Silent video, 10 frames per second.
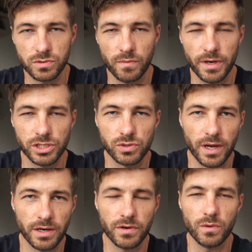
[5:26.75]
what makes you
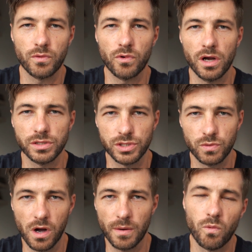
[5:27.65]
angry, what riles
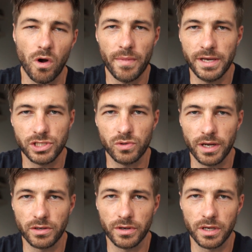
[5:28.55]
you up. What makes you
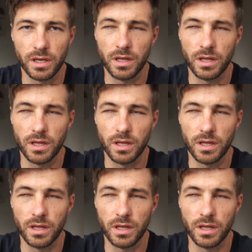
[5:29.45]
angry?